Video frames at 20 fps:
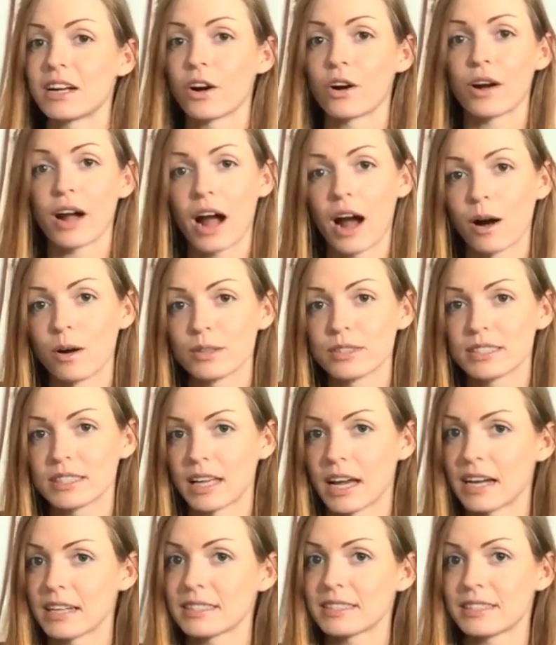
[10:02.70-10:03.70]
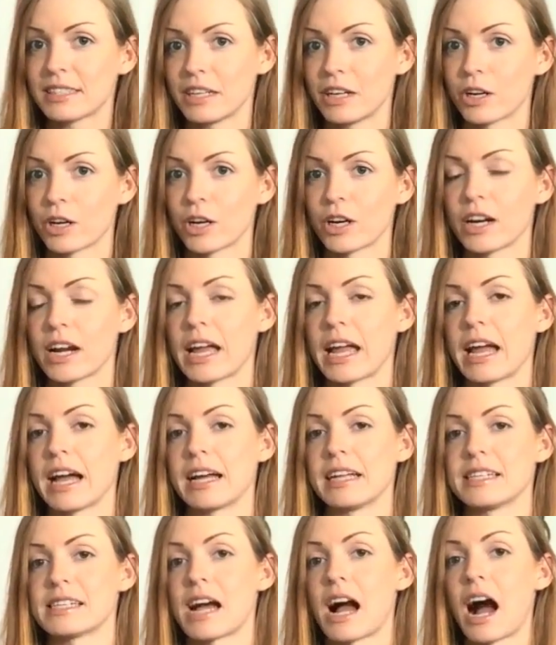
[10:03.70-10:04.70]
our house last year
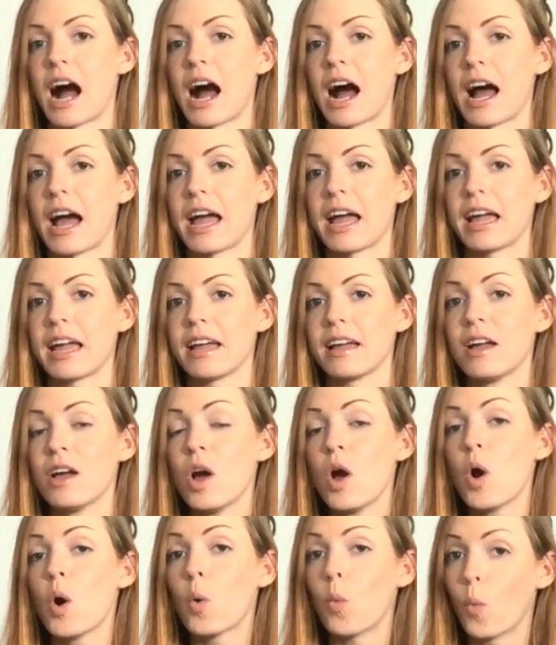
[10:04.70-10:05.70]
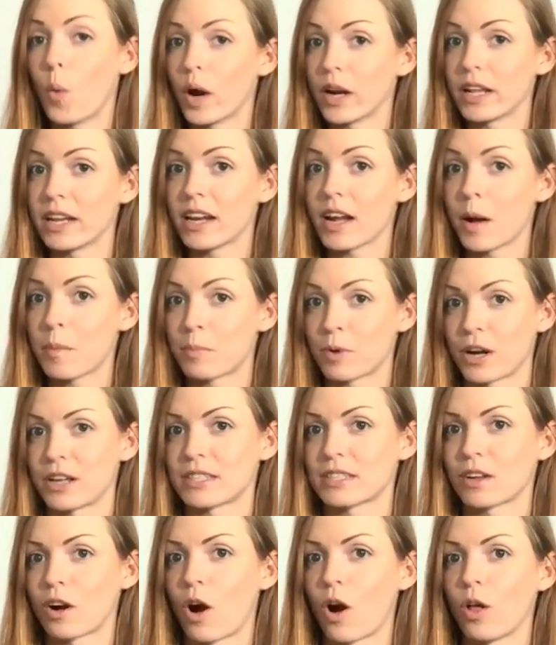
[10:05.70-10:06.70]
and I wanted a
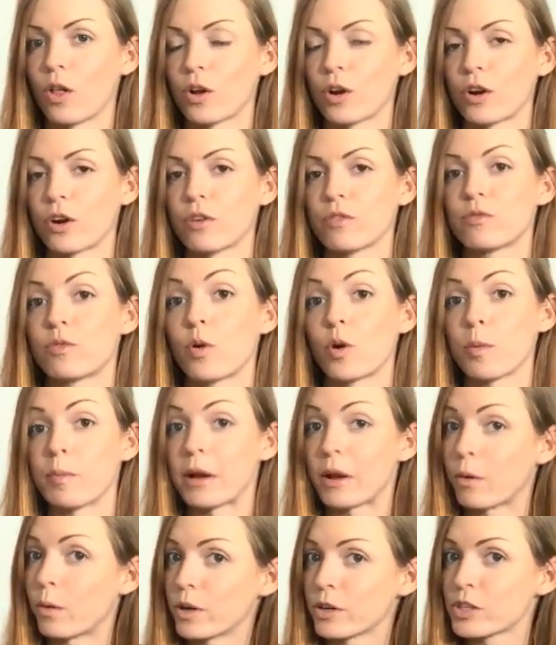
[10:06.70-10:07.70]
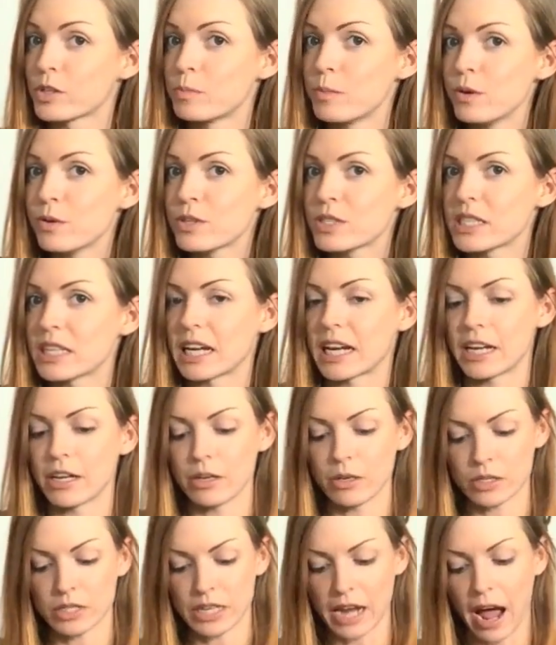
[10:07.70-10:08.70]
breast collar for my horse Moose that I
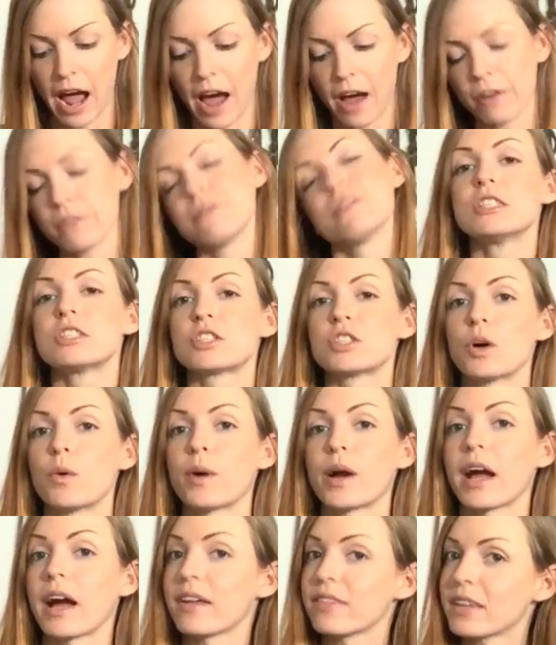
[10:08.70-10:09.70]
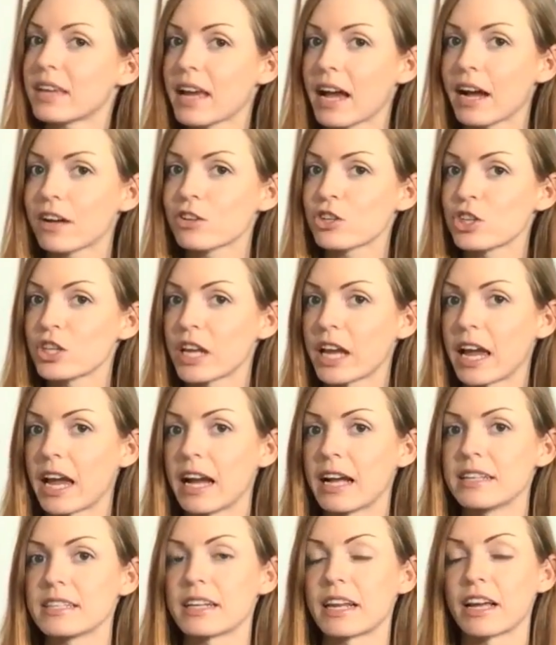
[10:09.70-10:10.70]
used to have. So I had the cash in
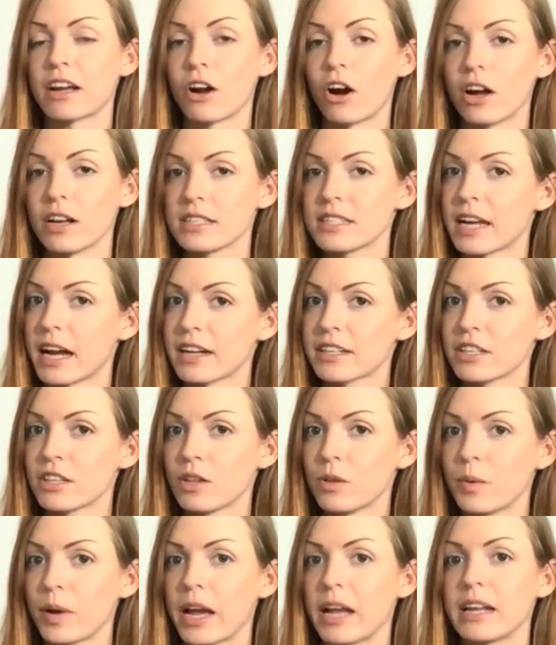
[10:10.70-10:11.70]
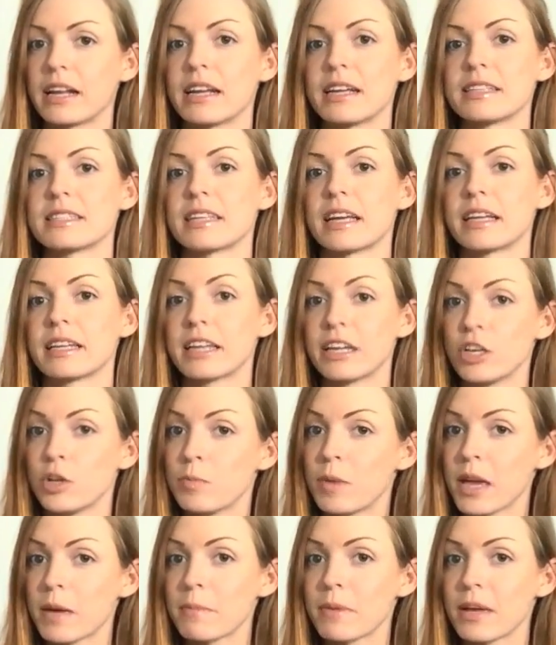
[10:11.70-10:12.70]
hand and I contacted Louann and I said, can you
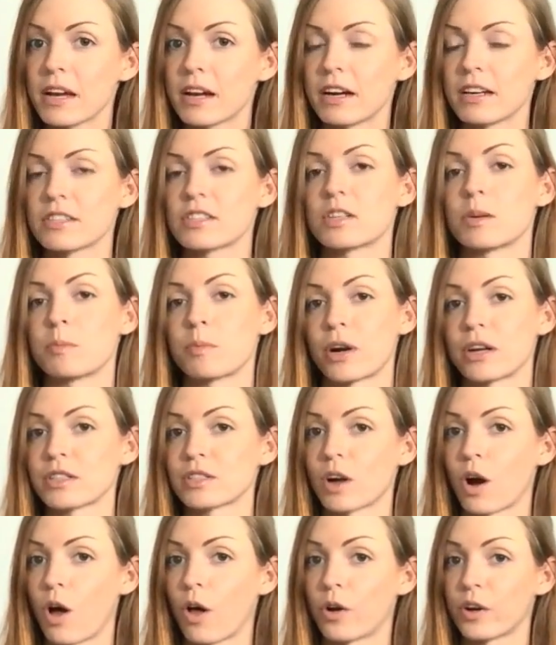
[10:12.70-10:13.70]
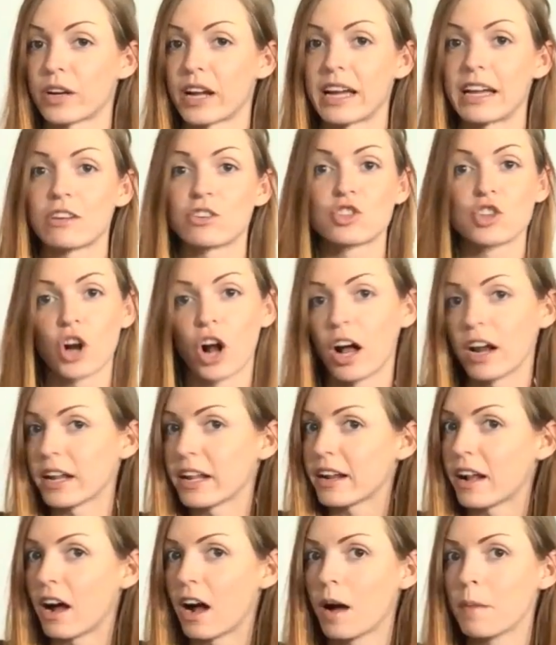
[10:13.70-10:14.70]
make me a custom breast collar? And I had drawn
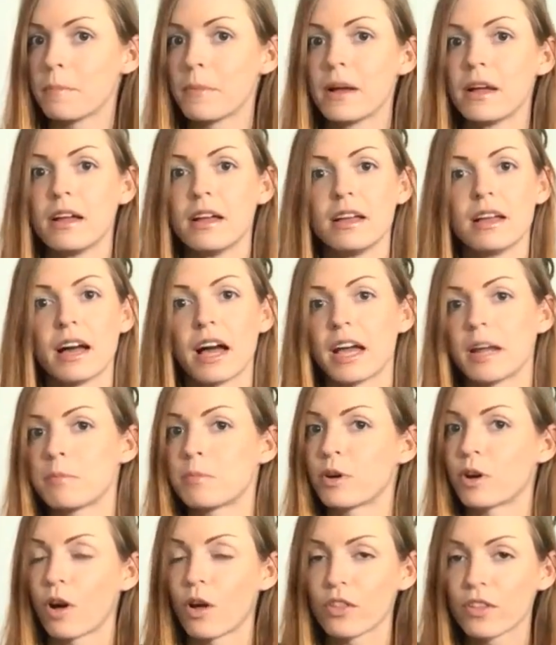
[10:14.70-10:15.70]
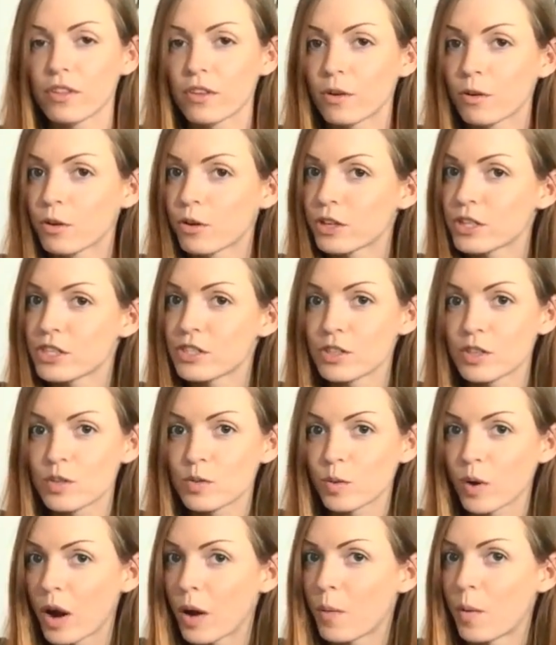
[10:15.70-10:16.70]
it up. I had put all the little crystals
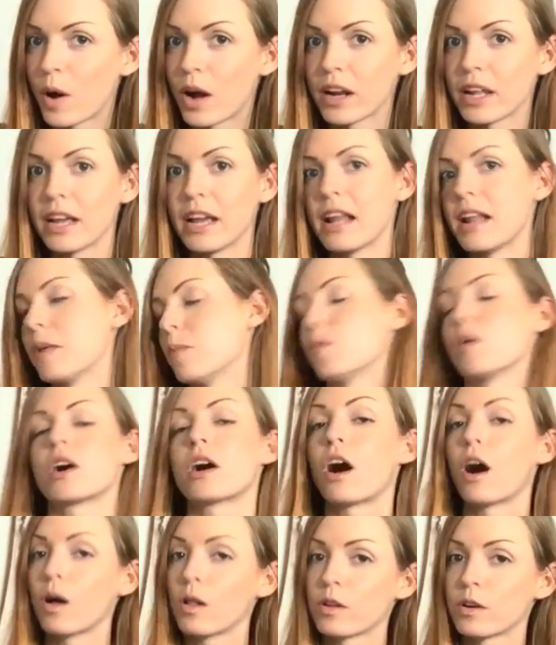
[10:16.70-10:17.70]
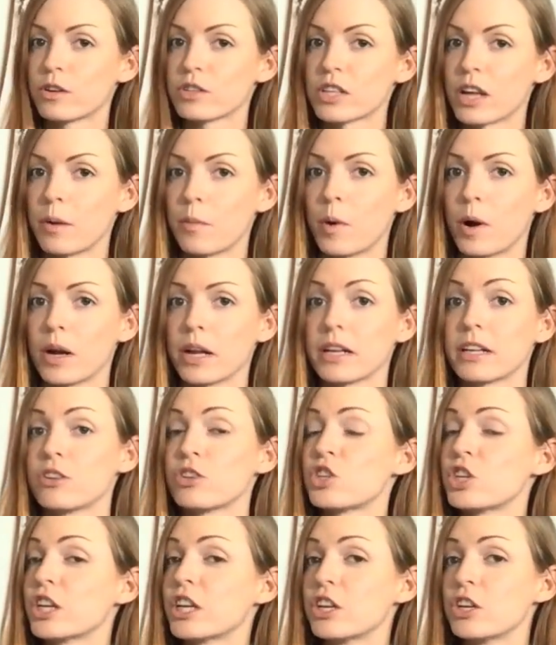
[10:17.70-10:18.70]
where I wanted and what colors I wanted, because
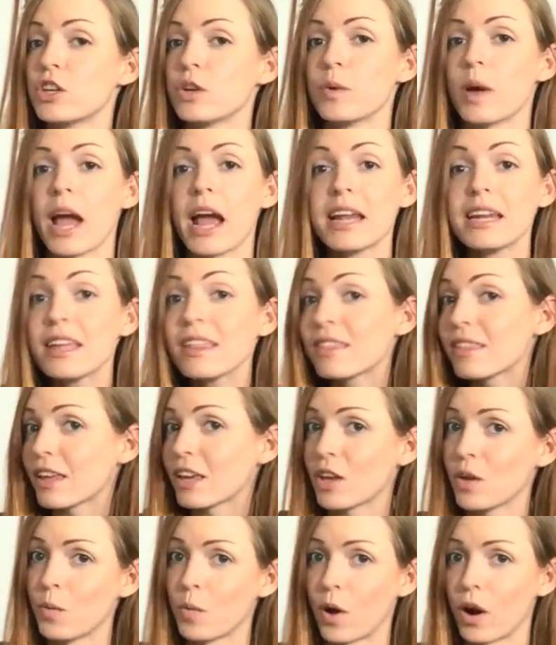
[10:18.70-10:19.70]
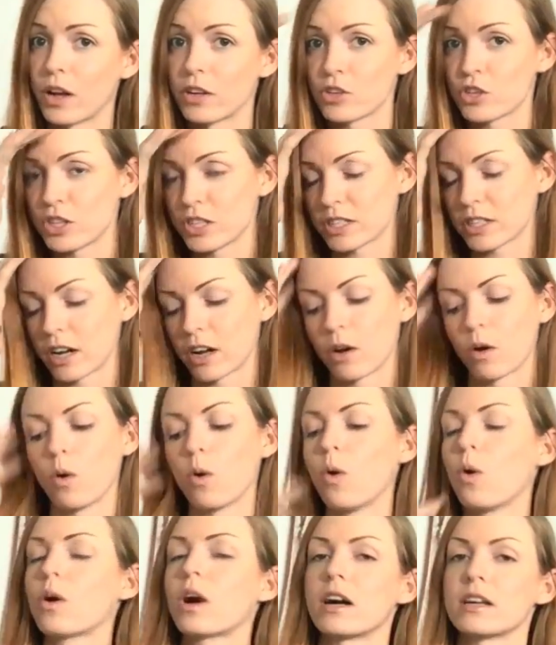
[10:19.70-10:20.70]
she can do anything you want. She's got a
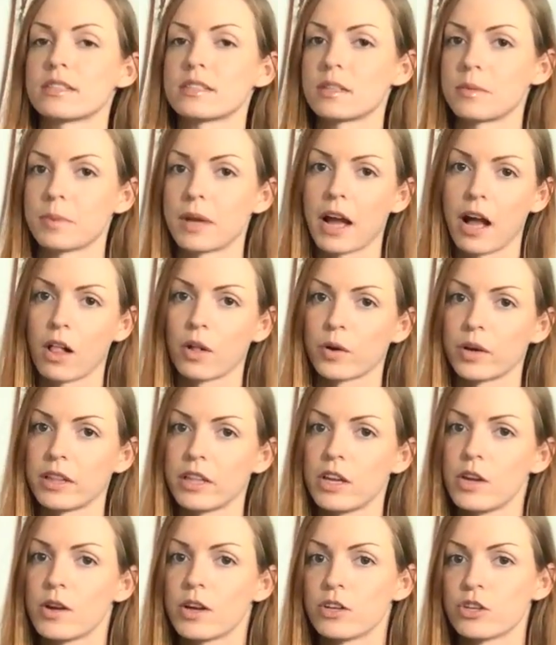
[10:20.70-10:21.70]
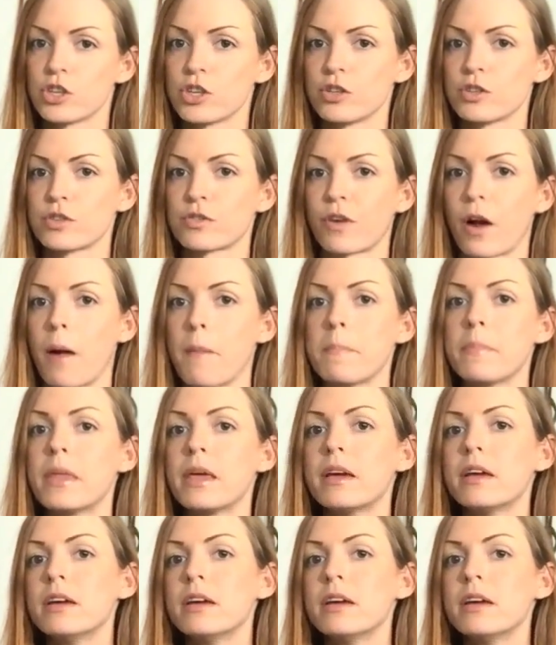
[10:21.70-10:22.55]
whole custom gallery that you can choose from.